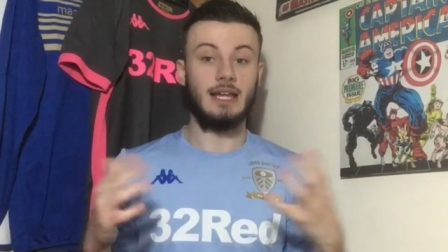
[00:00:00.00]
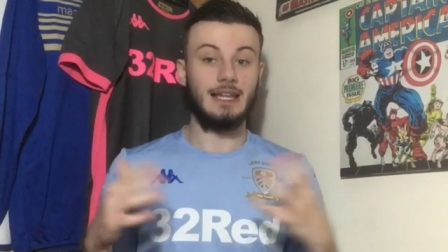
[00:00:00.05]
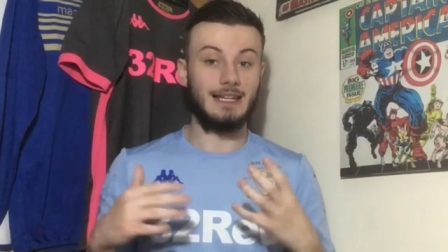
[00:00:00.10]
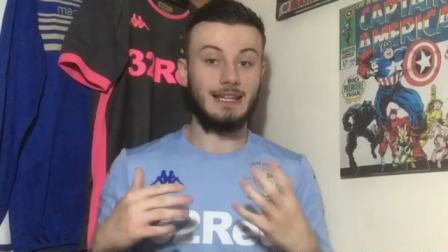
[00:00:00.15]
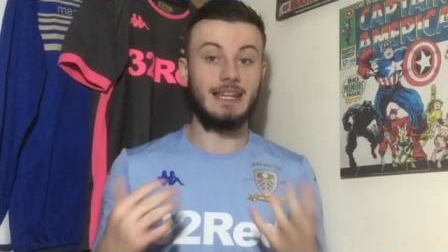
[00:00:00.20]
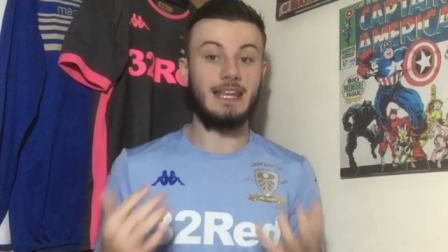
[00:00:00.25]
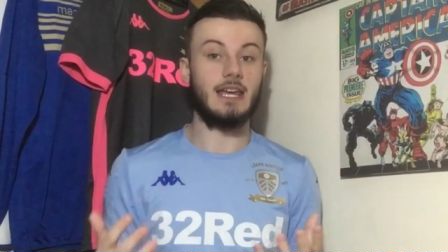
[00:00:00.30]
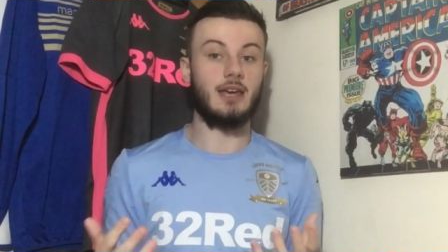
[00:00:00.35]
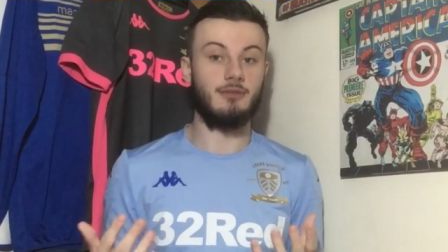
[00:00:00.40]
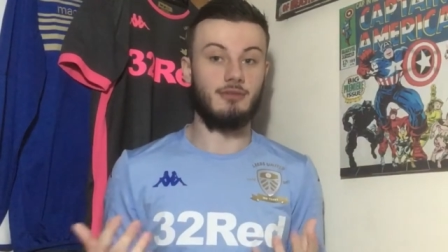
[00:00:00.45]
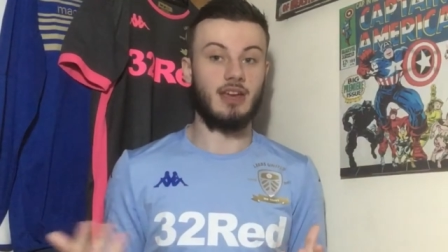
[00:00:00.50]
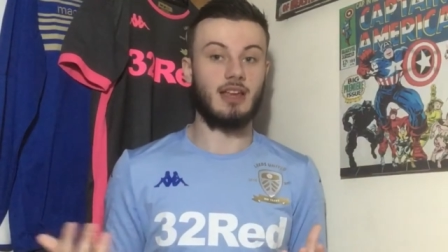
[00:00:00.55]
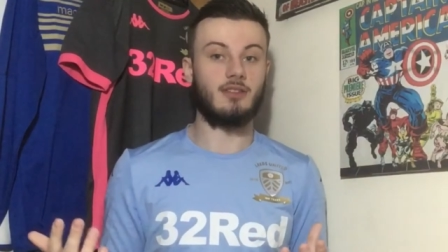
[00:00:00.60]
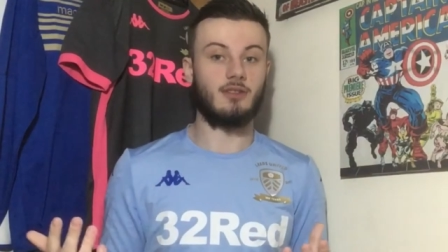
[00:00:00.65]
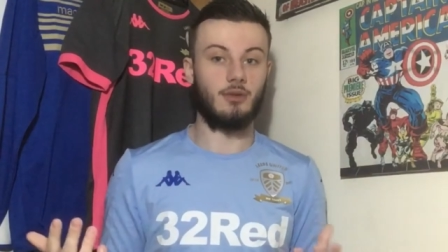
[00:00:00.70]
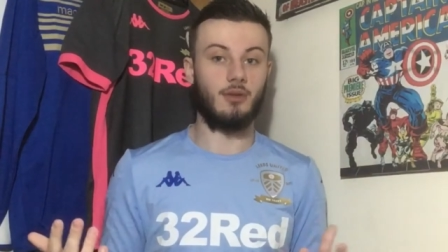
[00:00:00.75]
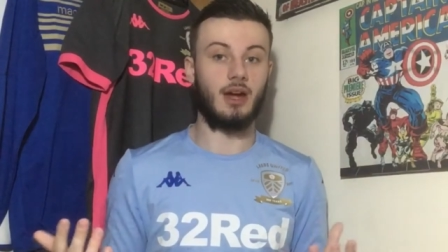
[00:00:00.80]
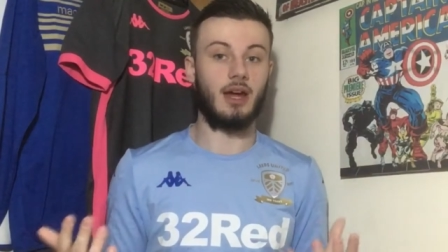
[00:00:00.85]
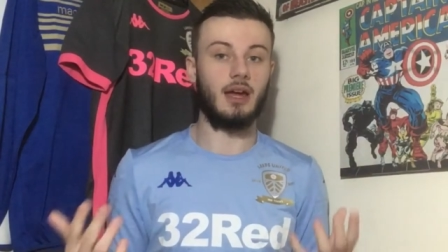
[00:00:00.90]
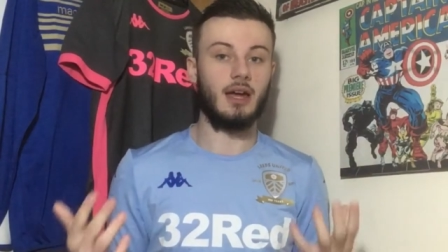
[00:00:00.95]
league
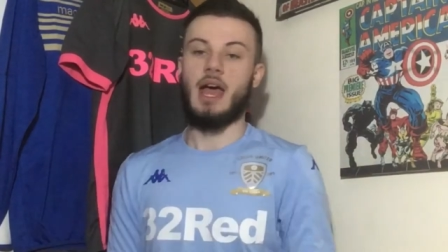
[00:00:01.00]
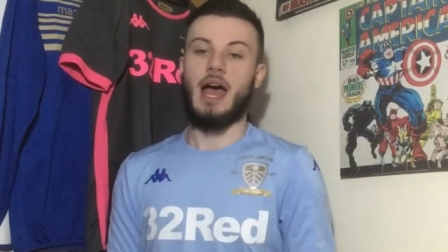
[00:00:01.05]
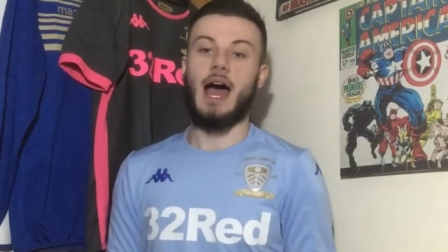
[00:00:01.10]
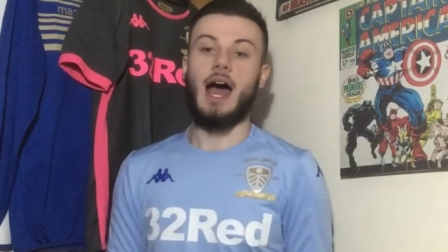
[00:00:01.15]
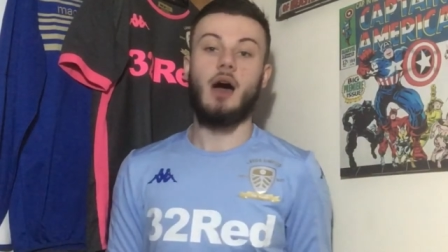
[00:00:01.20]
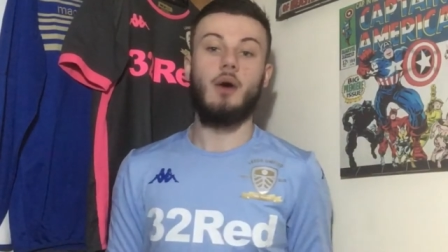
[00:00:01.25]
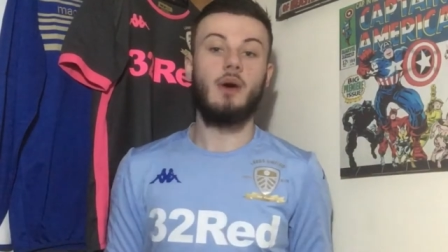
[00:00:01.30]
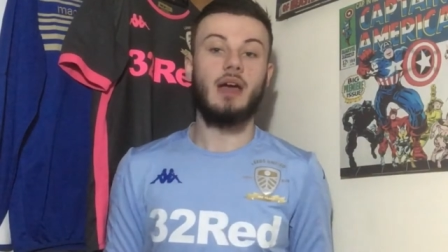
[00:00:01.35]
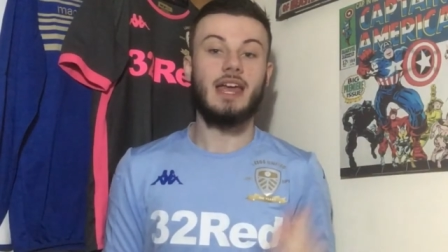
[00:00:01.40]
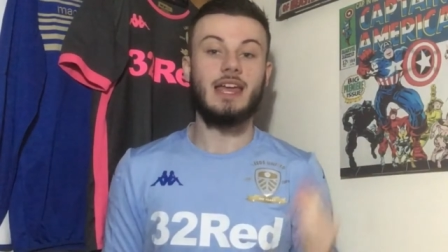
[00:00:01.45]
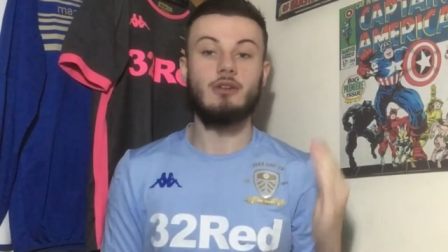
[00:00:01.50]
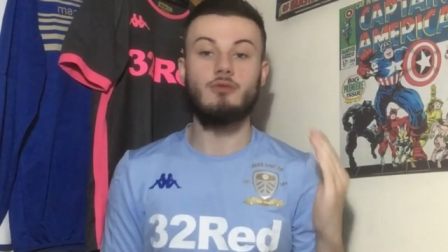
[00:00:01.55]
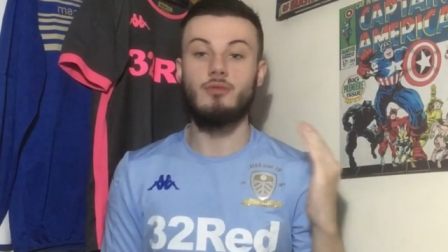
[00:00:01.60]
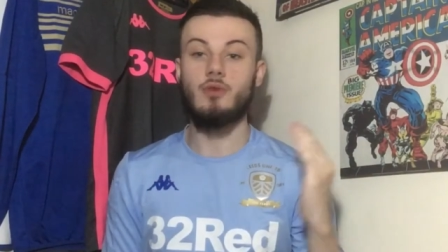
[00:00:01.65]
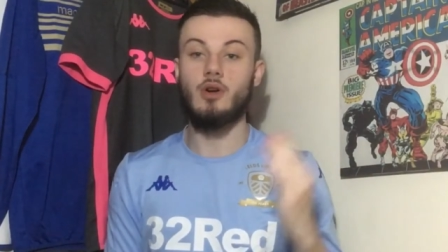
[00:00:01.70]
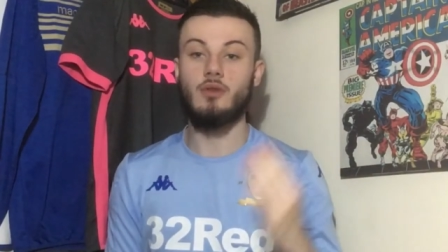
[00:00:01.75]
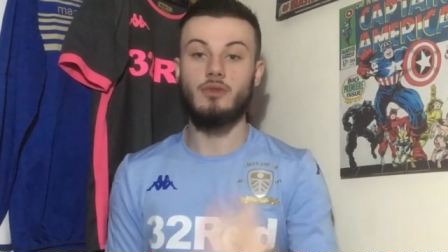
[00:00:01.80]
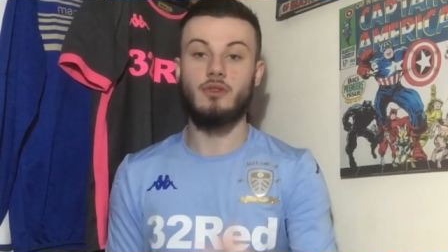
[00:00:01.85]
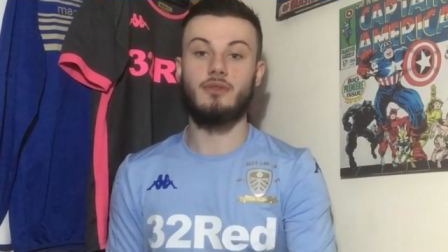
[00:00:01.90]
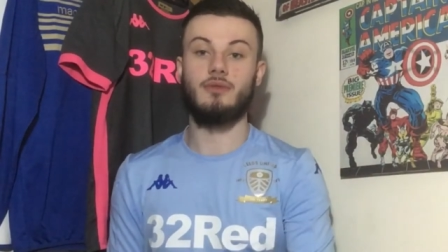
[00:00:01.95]
victory. How he
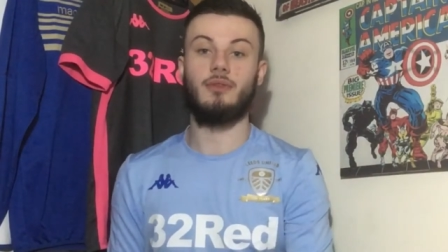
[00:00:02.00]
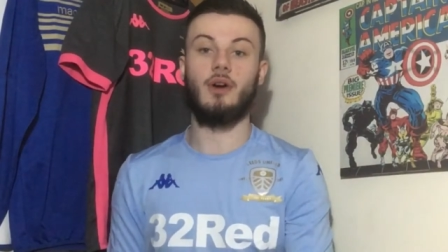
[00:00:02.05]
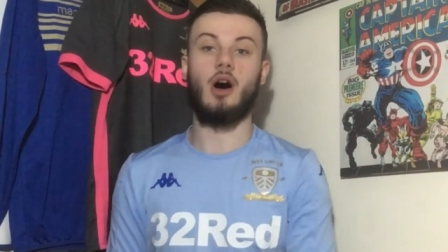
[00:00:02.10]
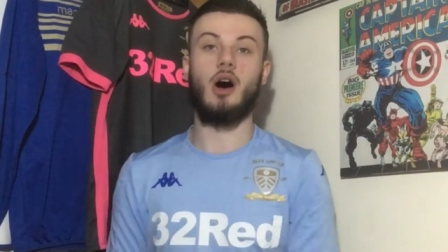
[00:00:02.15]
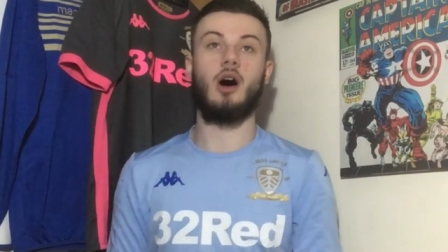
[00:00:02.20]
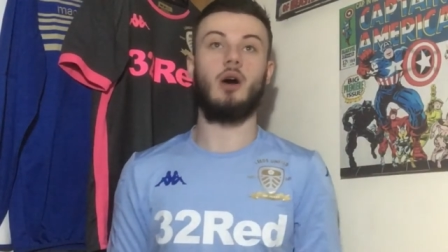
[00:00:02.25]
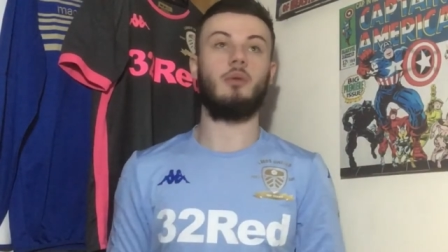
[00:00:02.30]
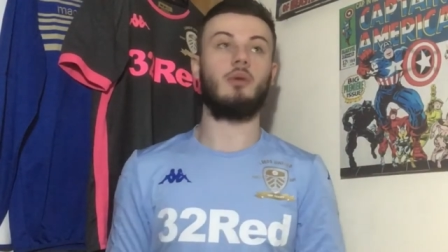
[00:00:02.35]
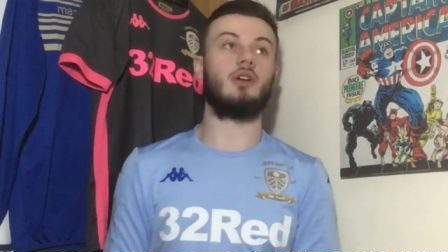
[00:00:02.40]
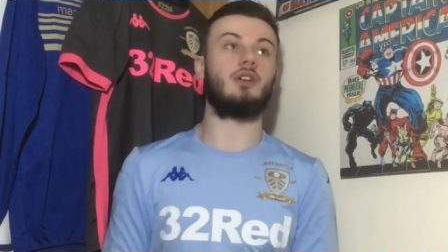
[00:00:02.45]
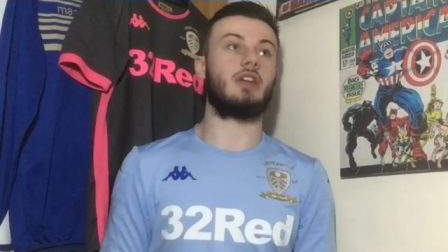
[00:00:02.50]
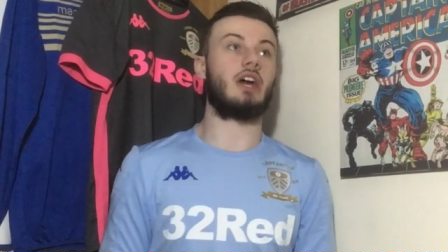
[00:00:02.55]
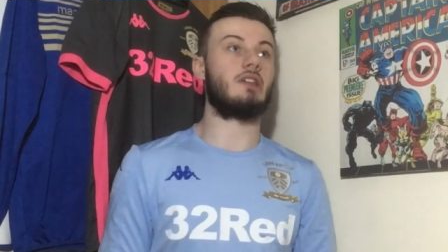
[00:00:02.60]
runs forward